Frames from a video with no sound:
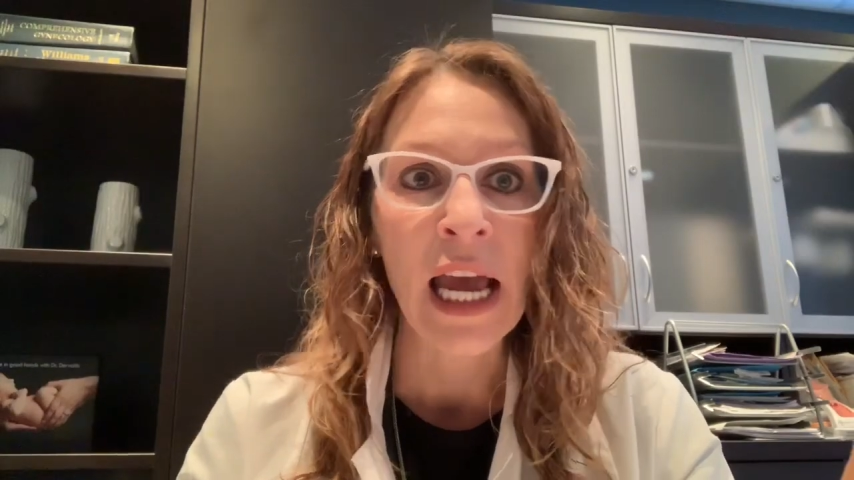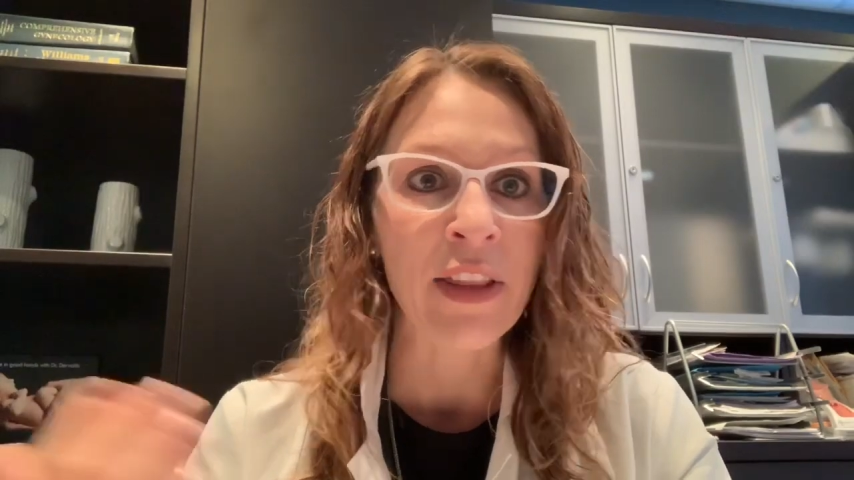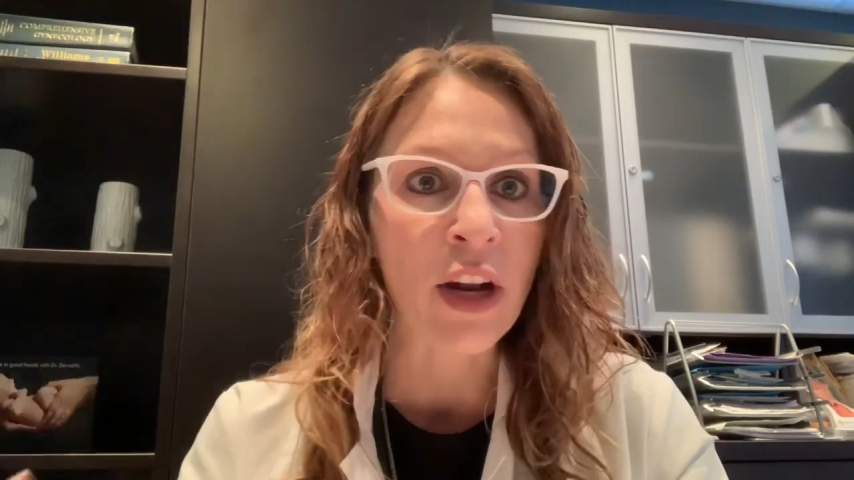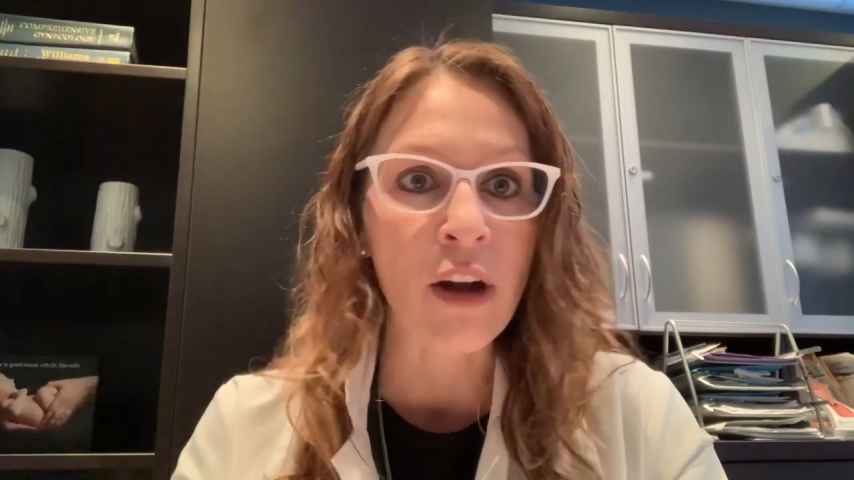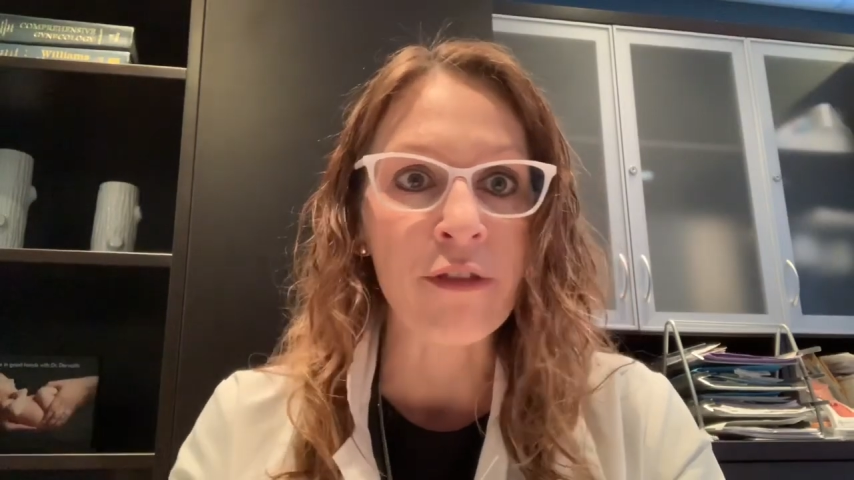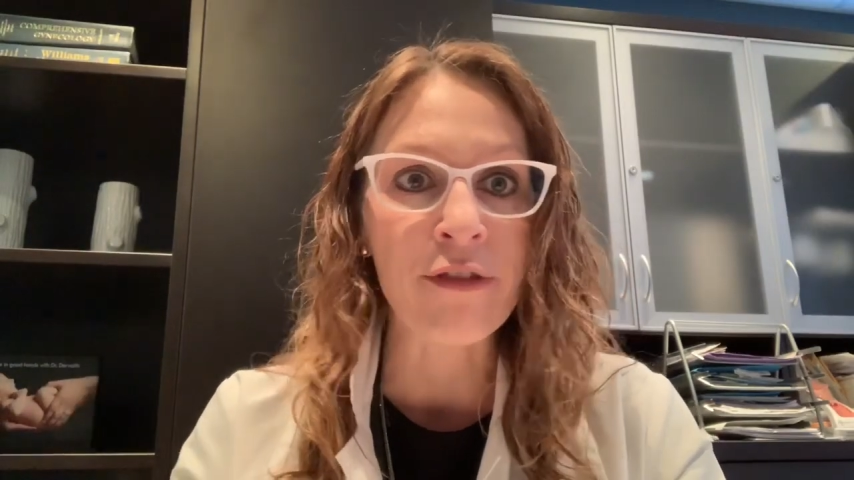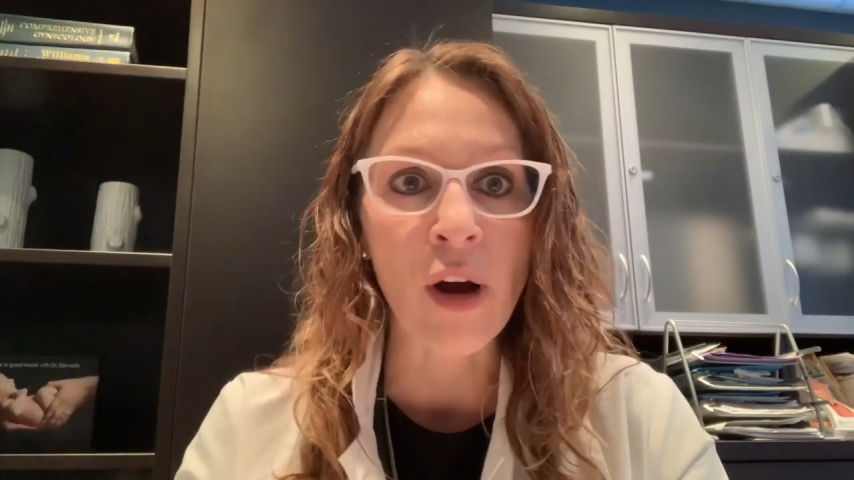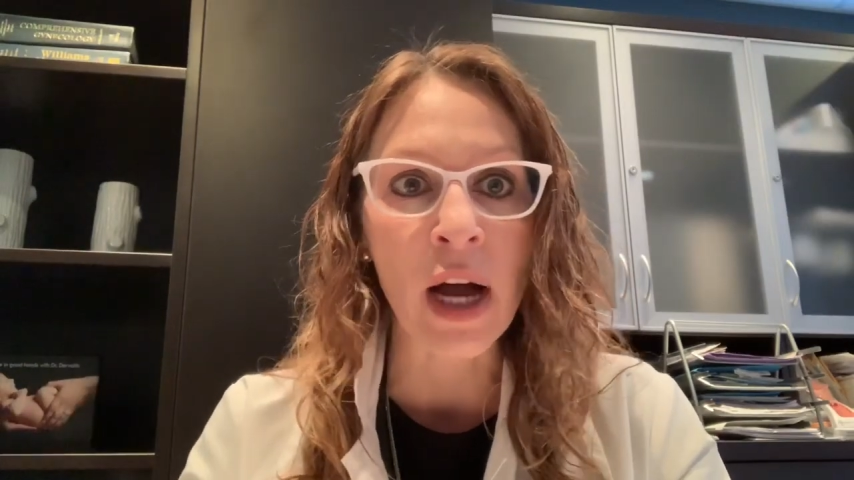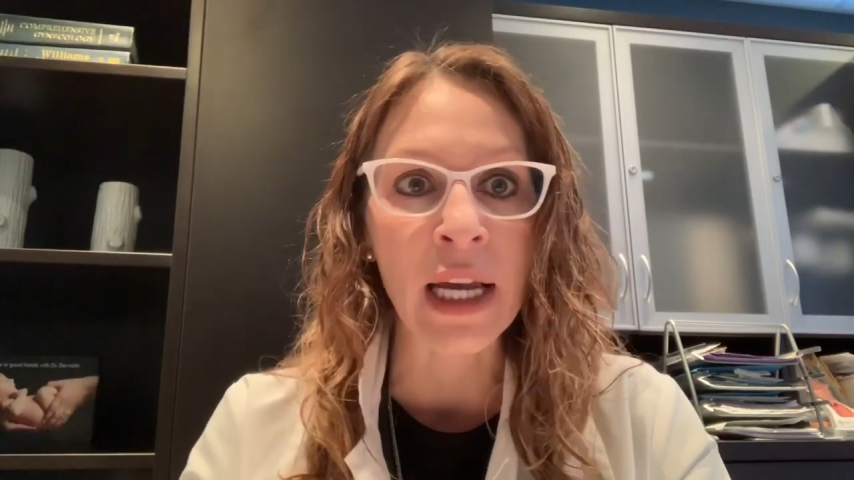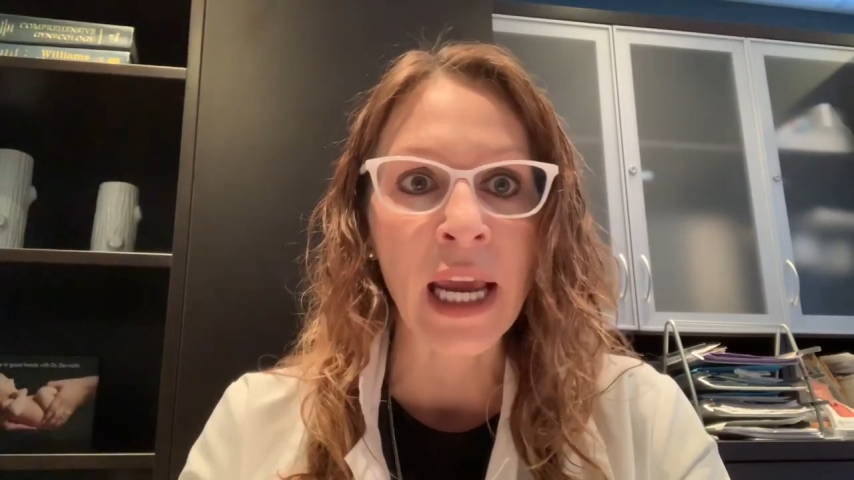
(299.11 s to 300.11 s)
and then on
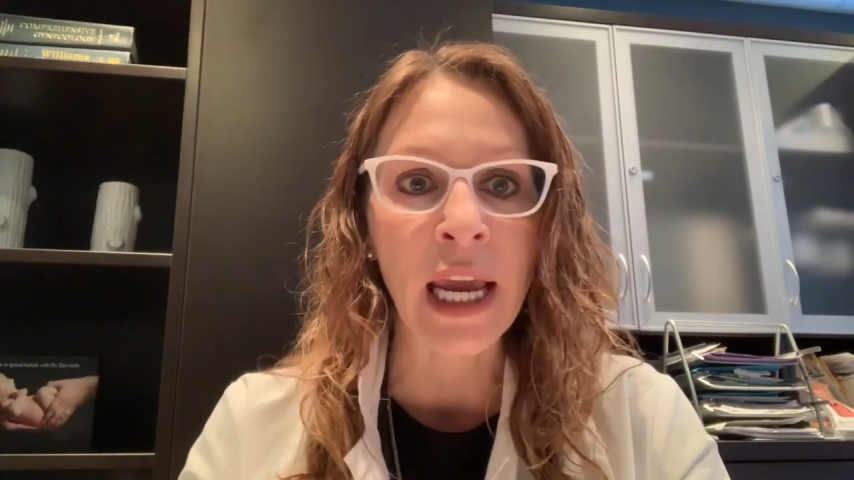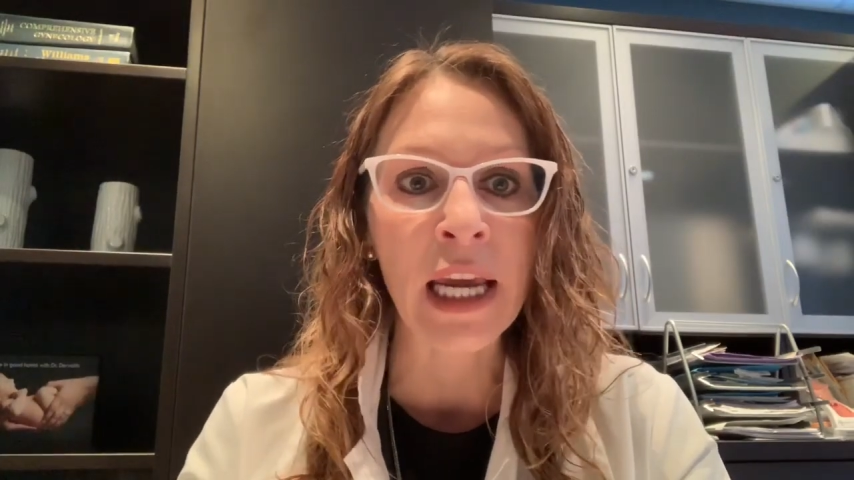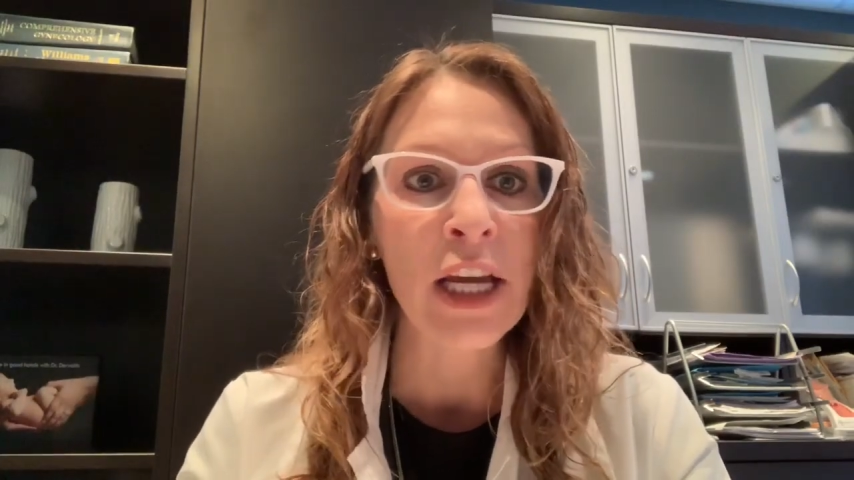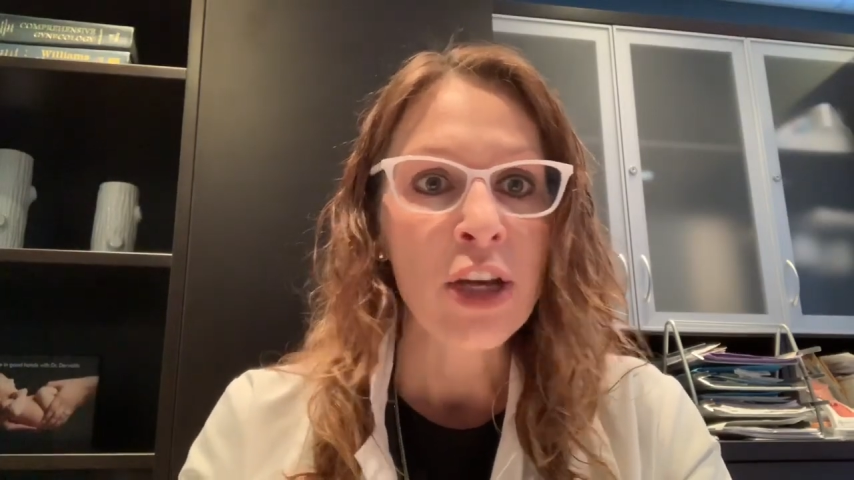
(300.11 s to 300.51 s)
Friday